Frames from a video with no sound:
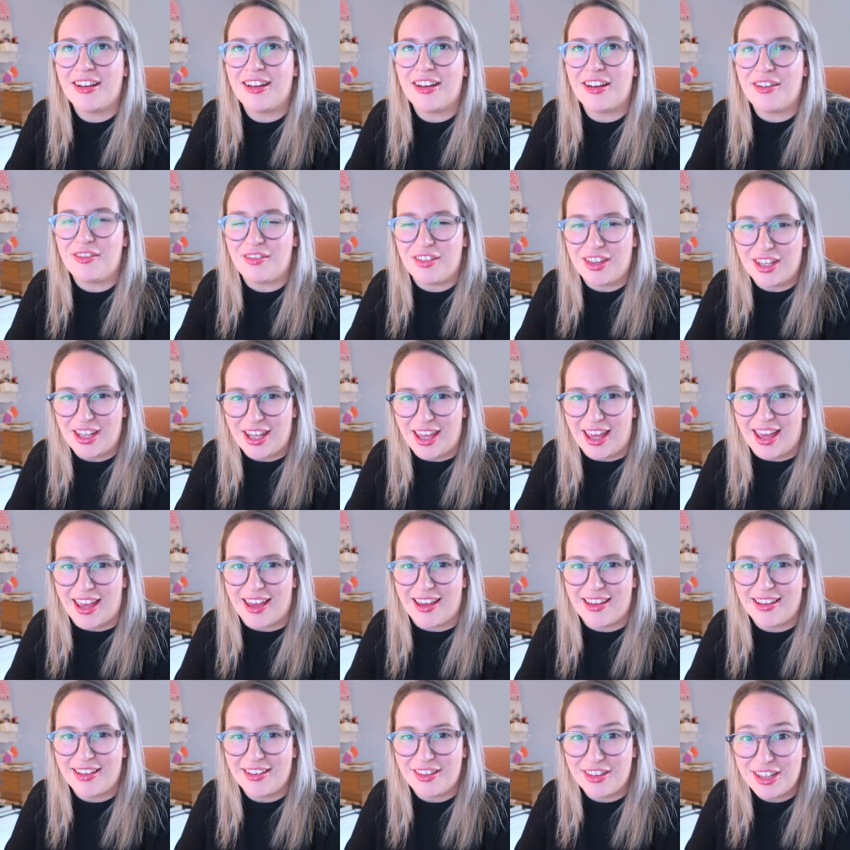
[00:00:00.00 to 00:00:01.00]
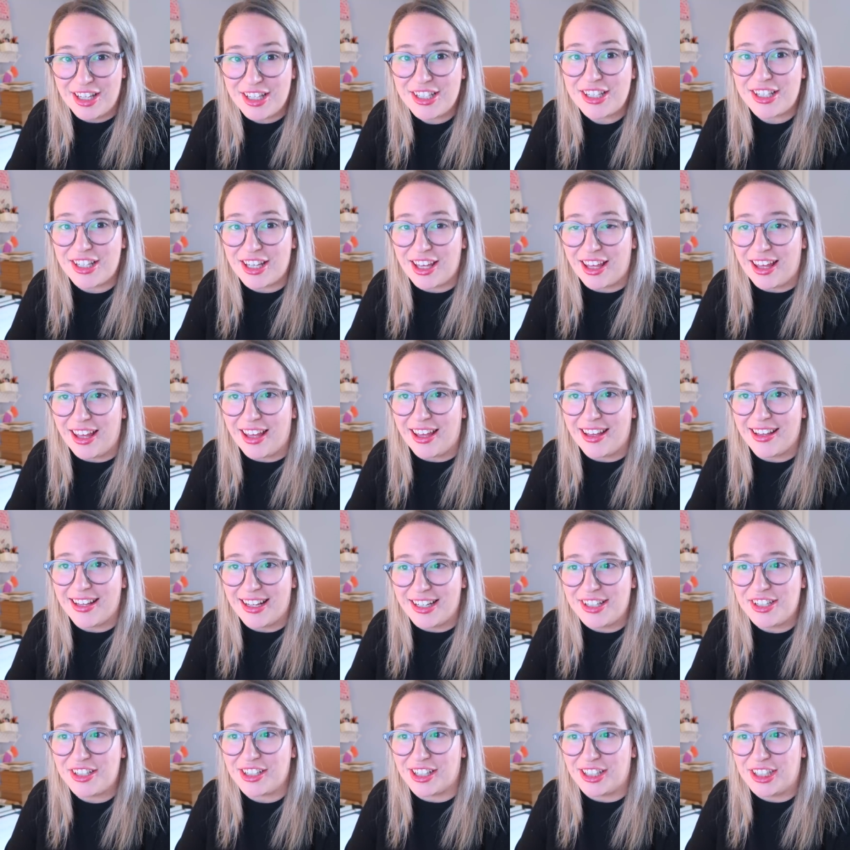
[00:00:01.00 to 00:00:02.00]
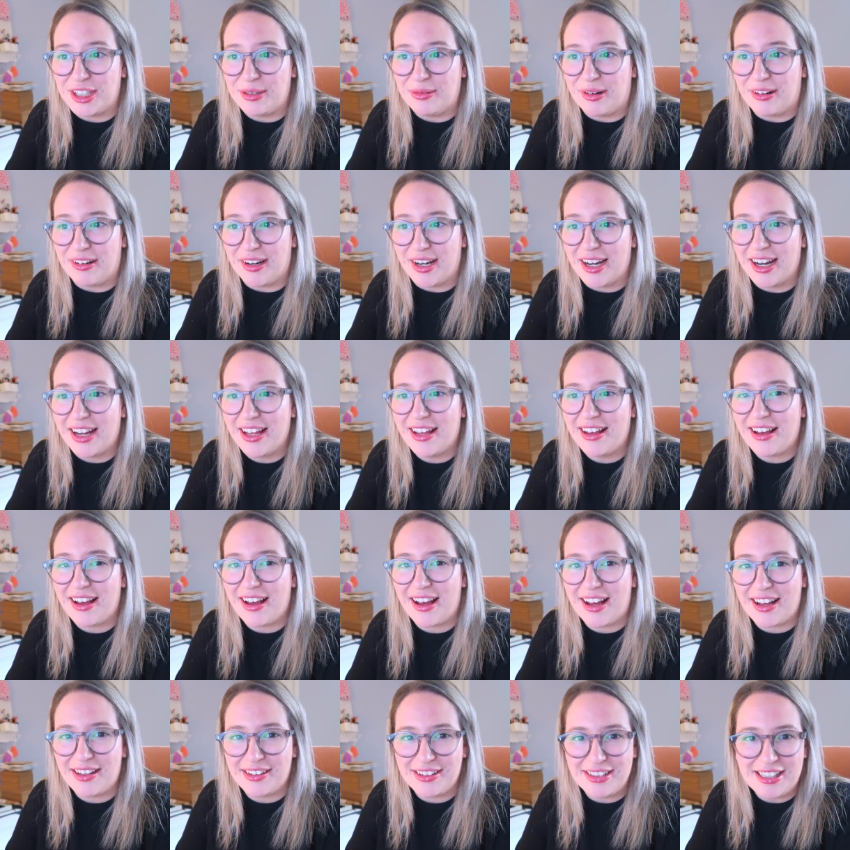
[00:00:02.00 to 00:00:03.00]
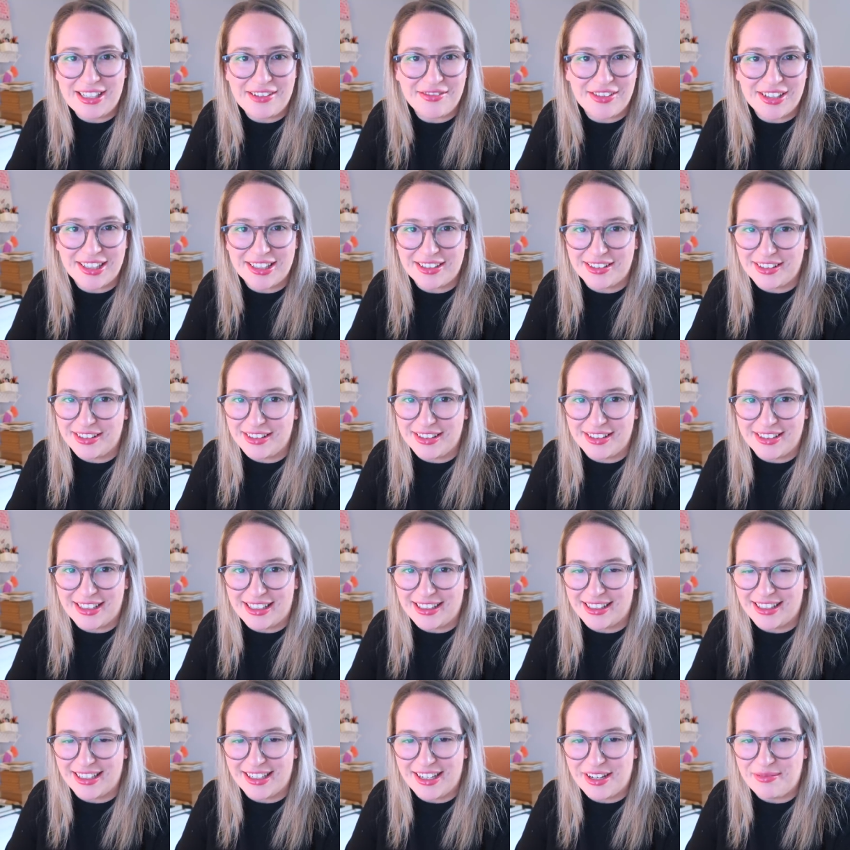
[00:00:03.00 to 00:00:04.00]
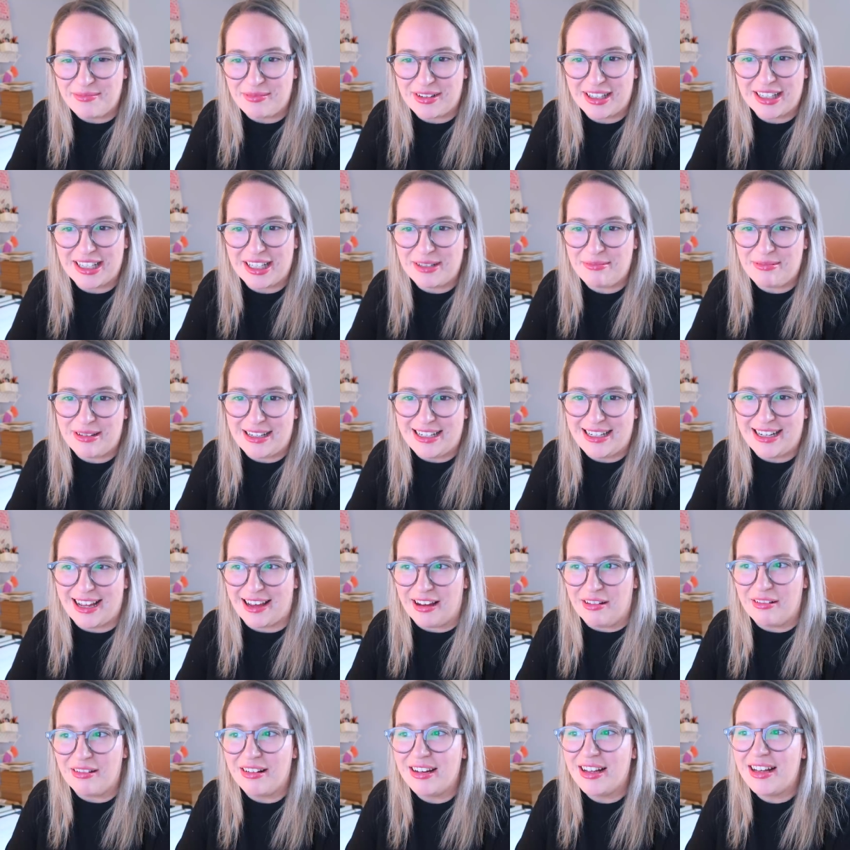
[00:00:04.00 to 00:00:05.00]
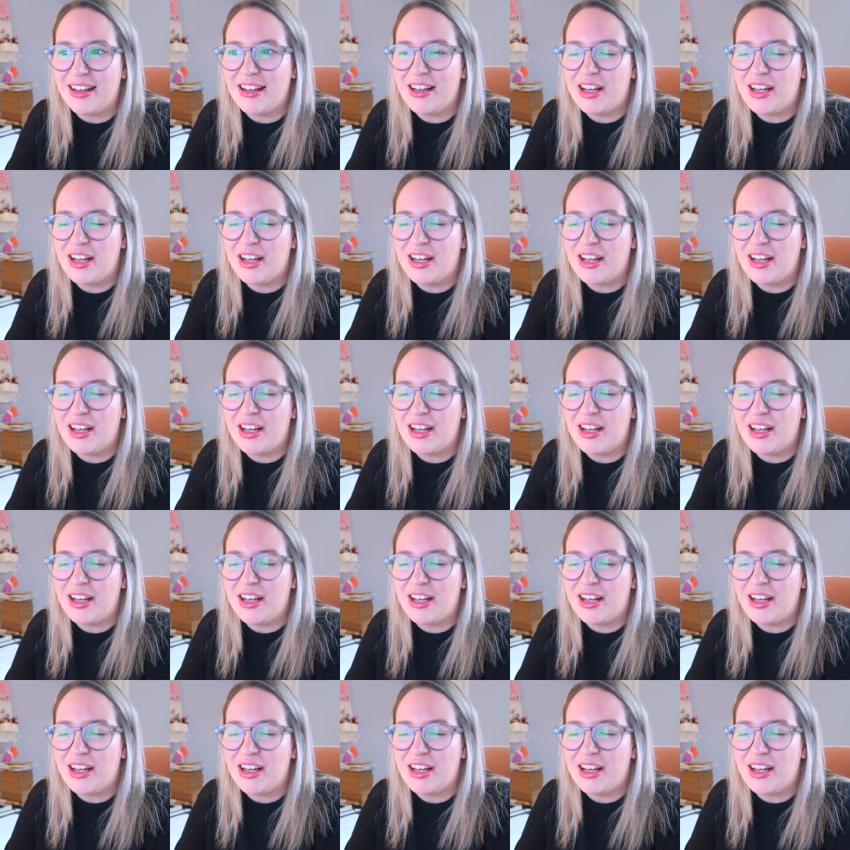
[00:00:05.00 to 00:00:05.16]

of the year this year in January I'll leave a little um, clip in now